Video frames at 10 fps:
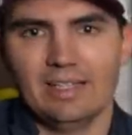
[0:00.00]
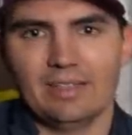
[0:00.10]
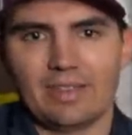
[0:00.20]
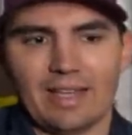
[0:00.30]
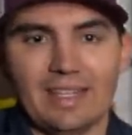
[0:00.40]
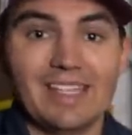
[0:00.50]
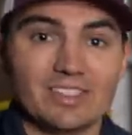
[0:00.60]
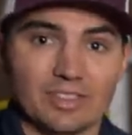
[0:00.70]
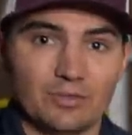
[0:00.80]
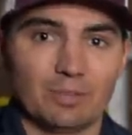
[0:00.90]
that
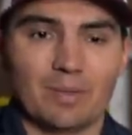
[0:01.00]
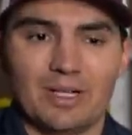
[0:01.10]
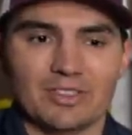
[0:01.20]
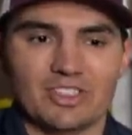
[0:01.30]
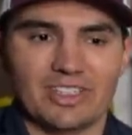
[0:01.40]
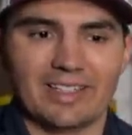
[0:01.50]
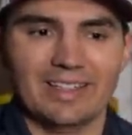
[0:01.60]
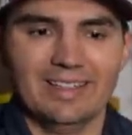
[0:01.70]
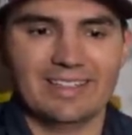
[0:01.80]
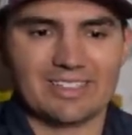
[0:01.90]
isn't a football
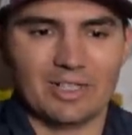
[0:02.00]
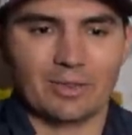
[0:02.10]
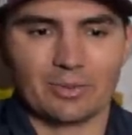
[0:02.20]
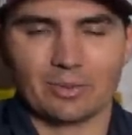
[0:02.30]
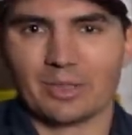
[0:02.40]
jig. So